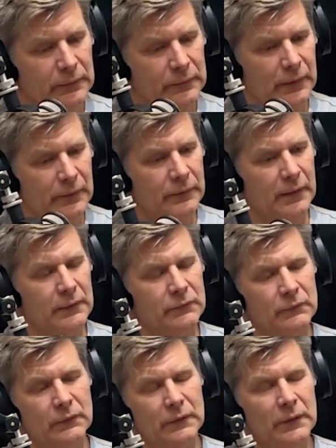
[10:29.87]

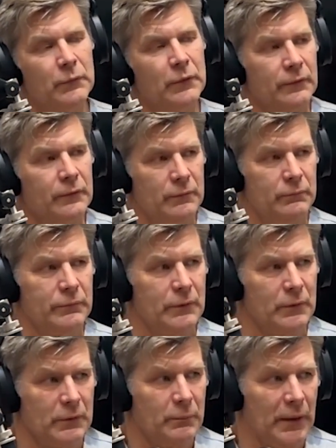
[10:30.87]
they limit
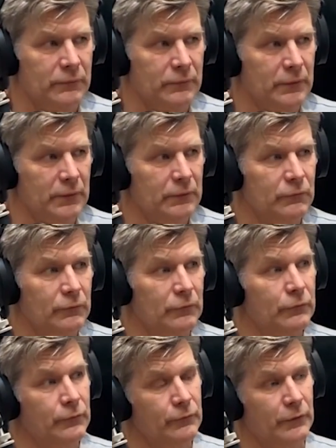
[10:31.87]
the capacity
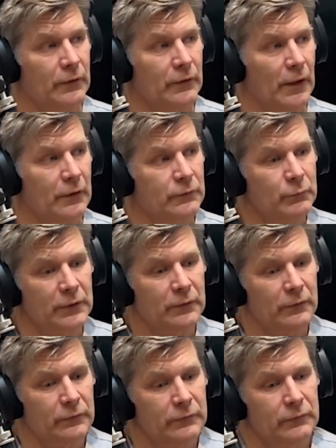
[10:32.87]
for variation,
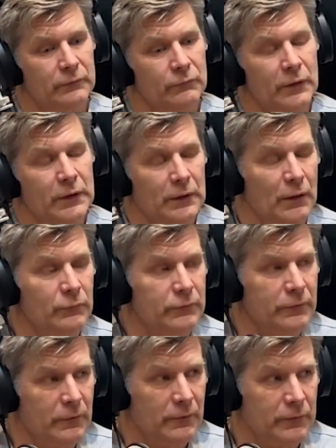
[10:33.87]
because when it
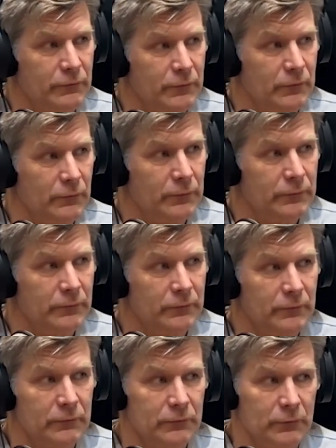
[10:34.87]
comes to the different noises,
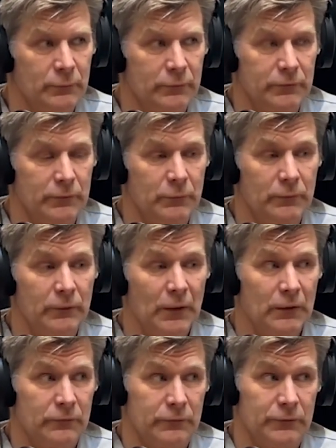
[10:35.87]
it's super simple.
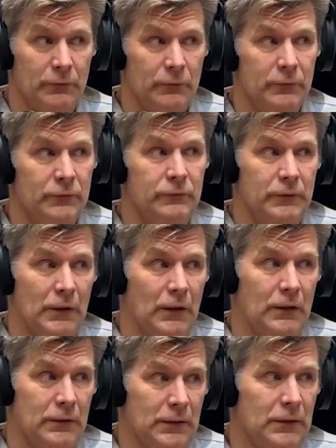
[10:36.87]
0 is you
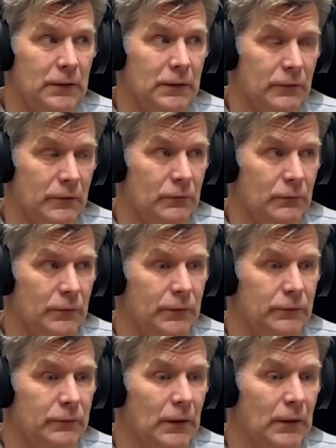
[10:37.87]
can't hear the
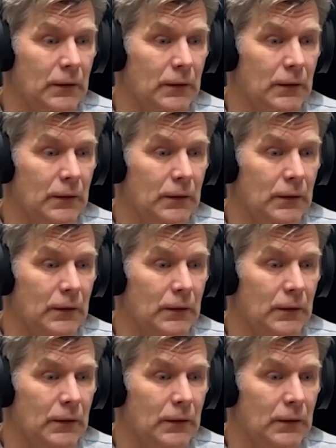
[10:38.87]
noise